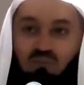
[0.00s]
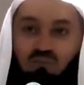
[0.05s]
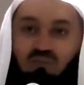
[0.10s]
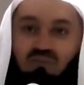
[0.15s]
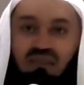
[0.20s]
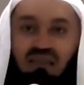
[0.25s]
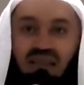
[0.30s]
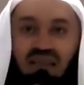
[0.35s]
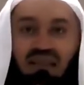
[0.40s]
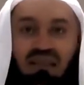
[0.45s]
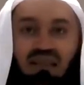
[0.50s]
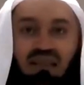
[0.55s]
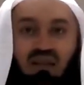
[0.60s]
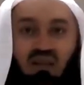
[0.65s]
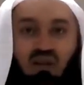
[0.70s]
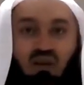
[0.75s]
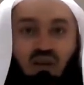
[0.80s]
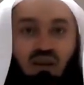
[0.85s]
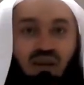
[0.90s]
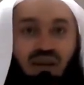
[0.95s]

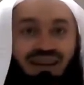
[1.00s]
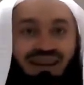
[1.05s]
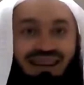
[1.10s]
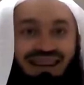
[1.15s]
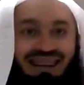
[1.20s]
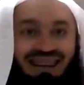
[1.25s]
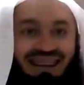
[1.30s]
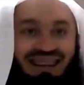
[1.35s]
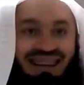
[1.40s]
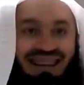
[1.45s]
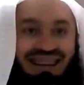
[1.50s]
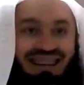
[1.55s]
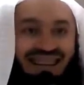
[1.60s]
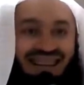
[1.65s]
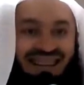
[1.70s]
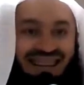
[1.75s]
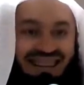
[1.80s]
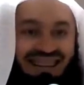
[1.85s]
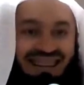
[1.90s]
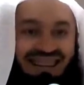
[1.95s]

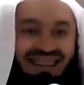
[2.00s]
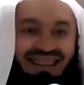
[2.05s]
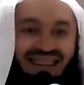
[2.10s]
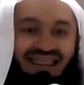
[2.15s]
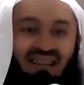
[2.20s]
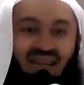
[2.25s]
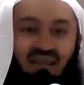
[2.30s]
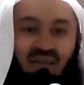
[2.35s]
Nothing is said.